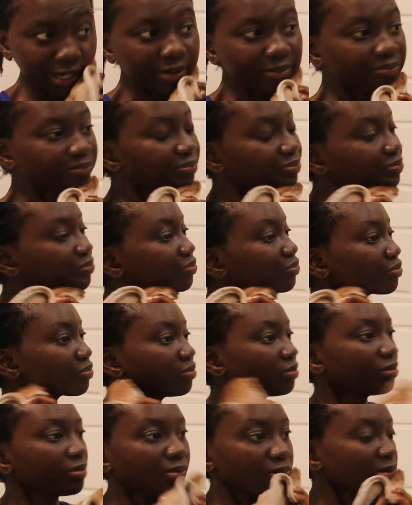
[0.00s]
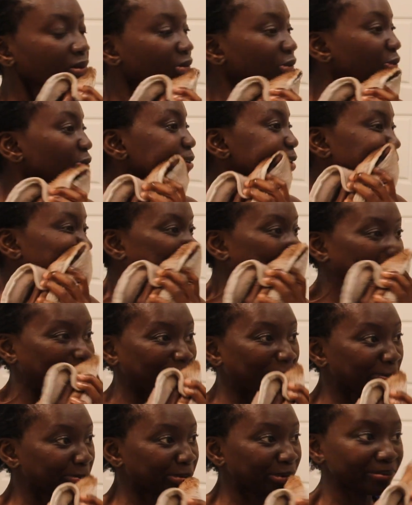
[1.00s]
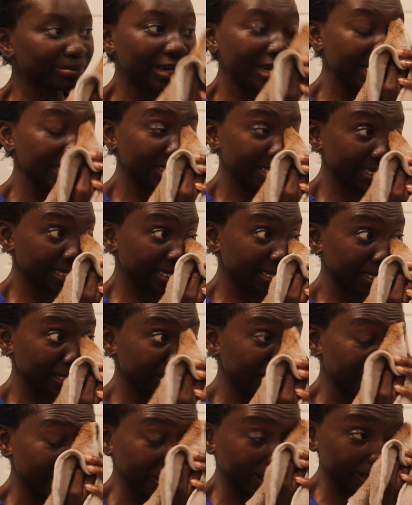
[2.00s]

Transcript: it. When you're compromising,